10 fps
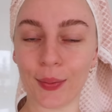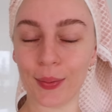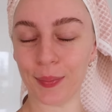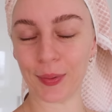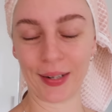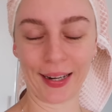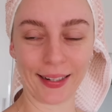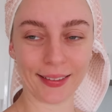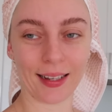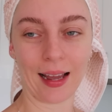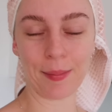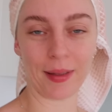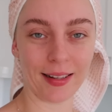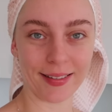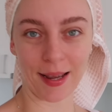Good morning. I'm
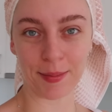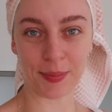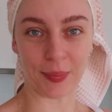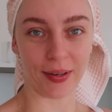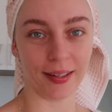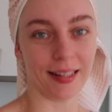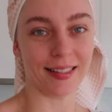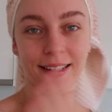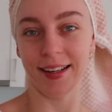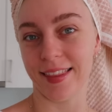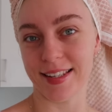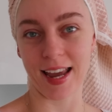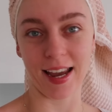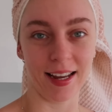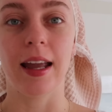in the same spot. It's another
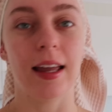day.